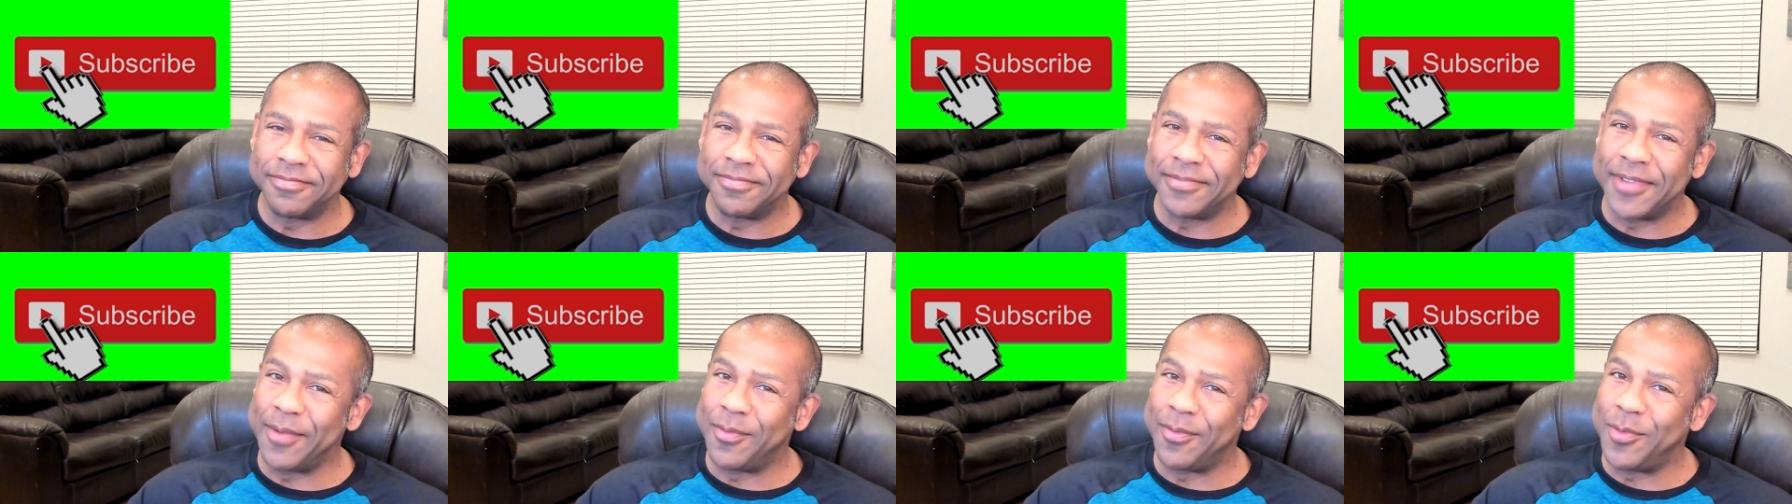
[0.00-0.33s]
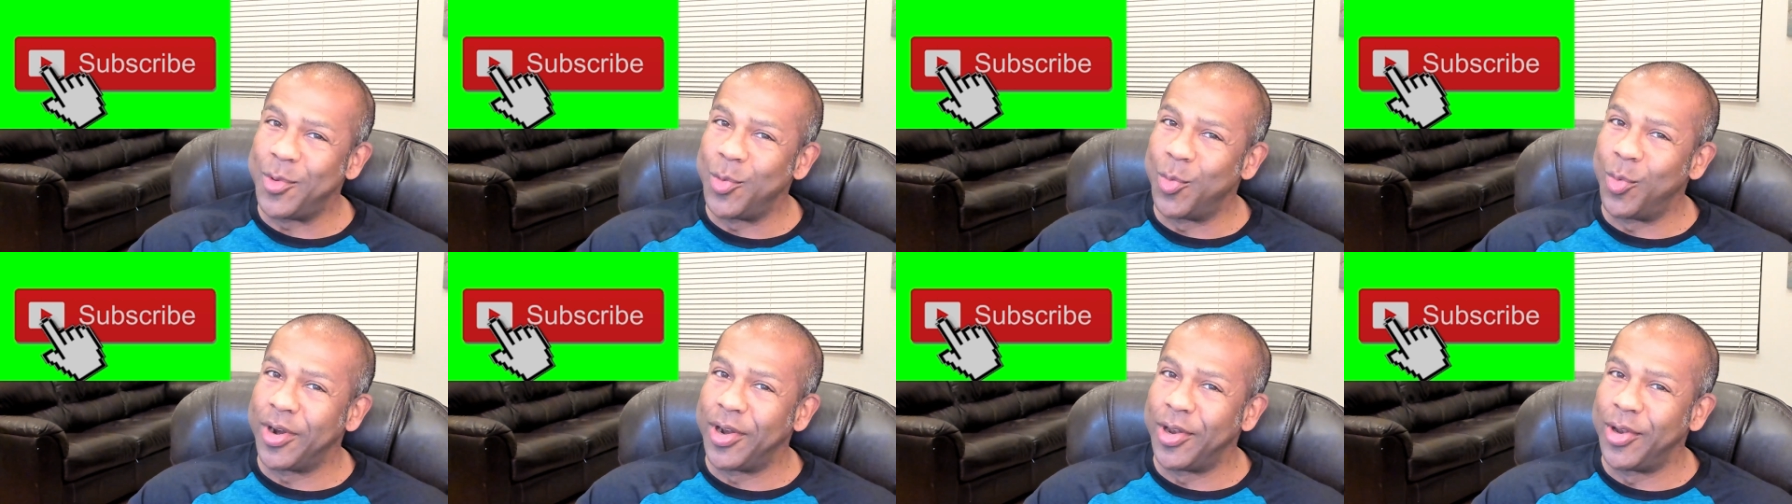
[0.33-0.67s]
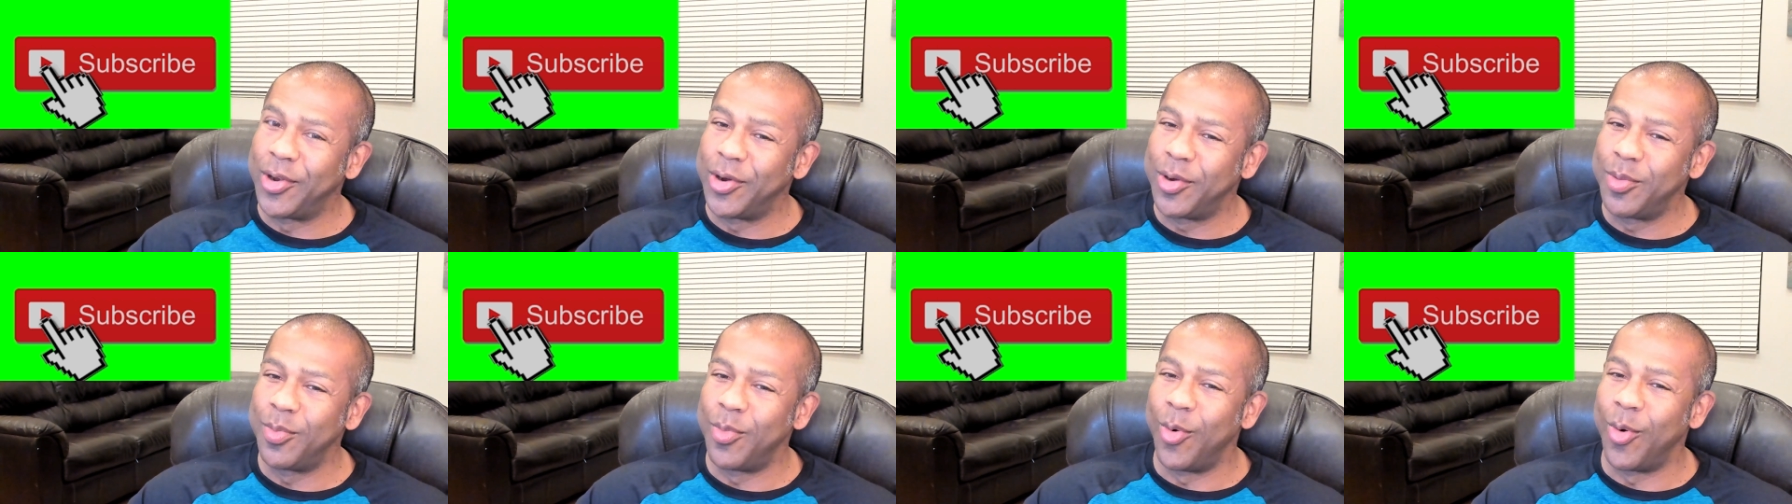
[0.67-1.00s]
if you want to
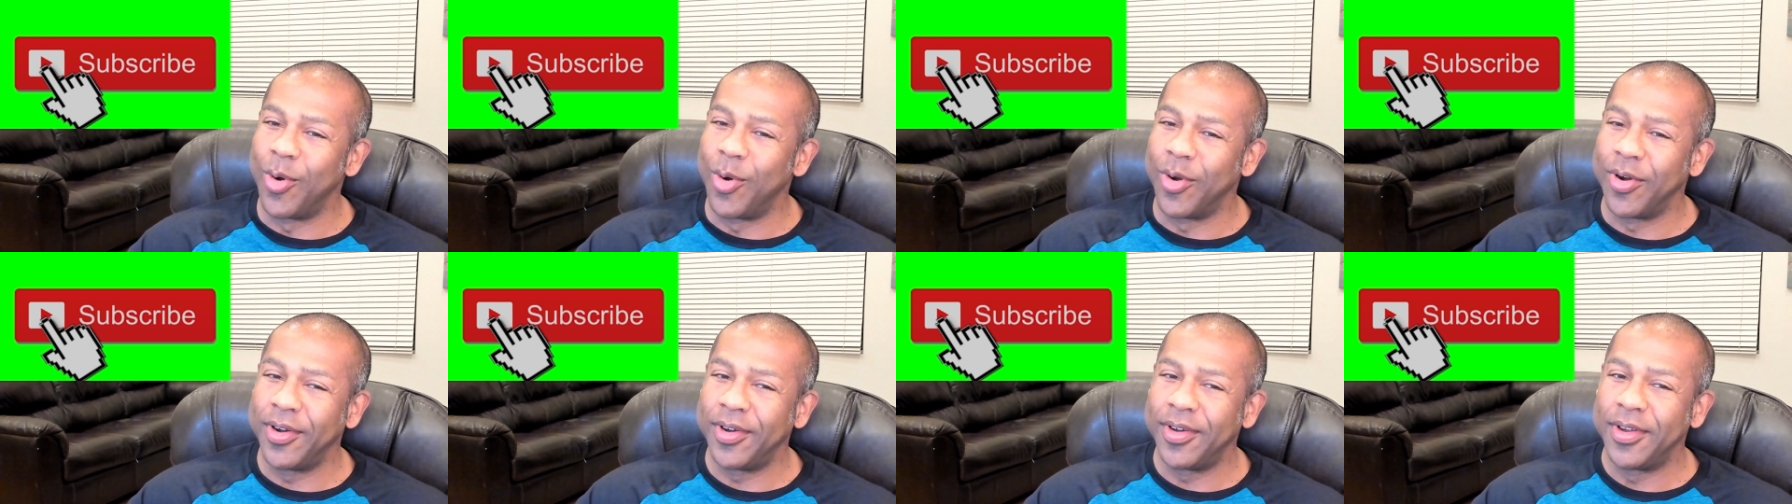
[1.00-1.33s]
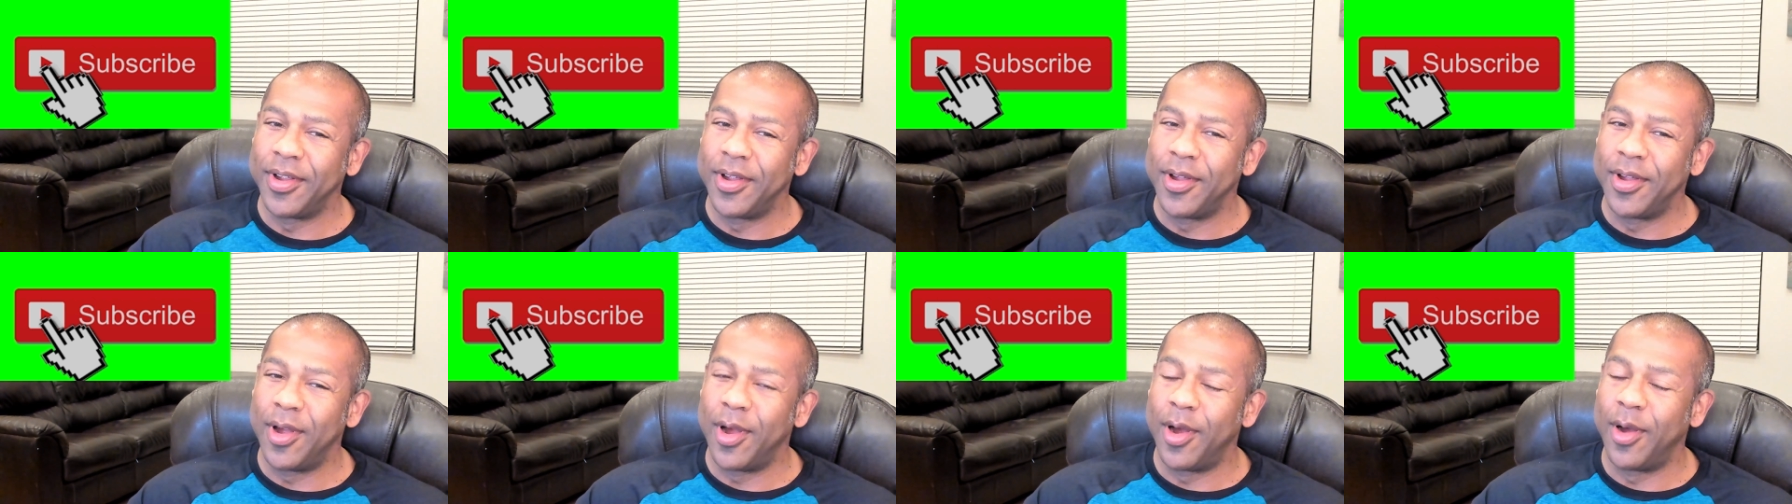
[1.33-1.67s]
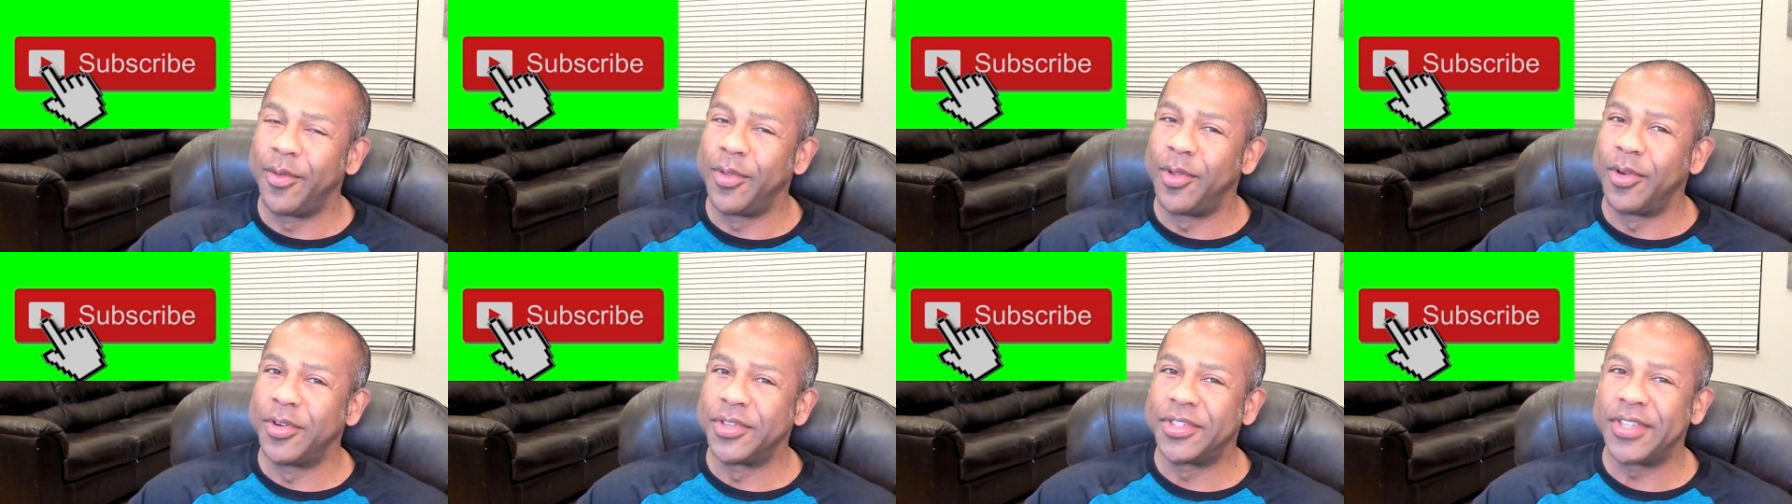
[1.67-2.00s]
learn more of
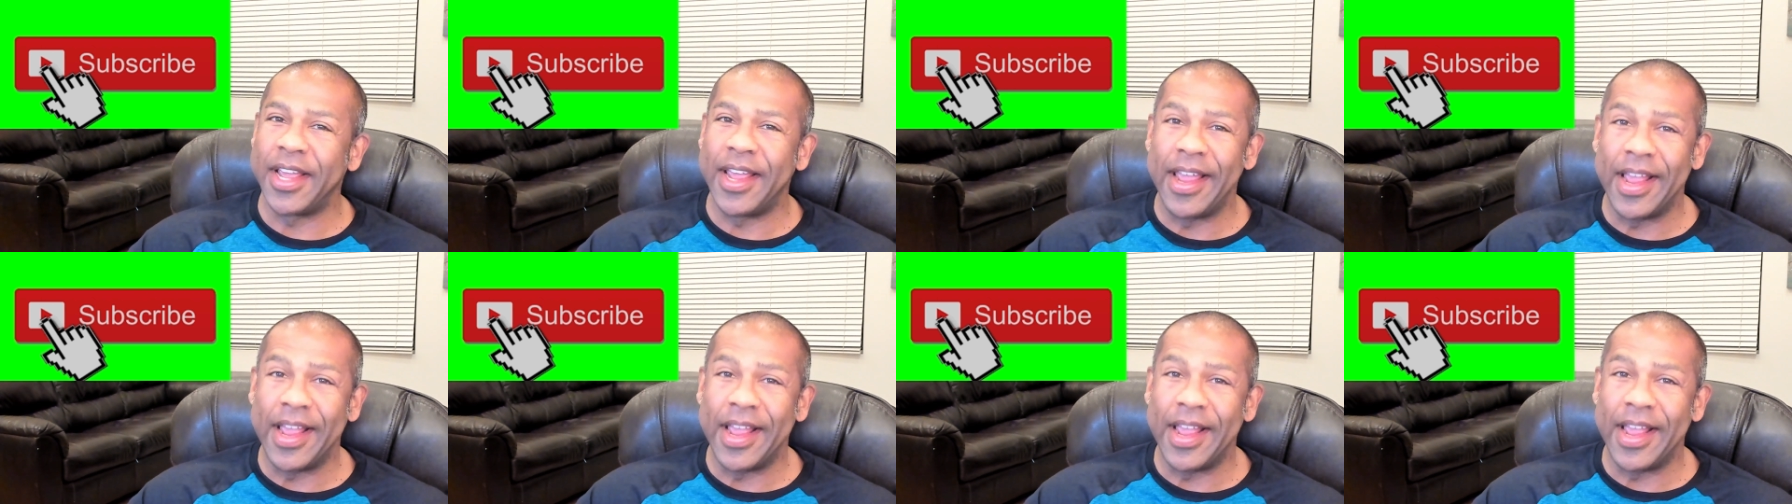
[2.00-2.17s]
those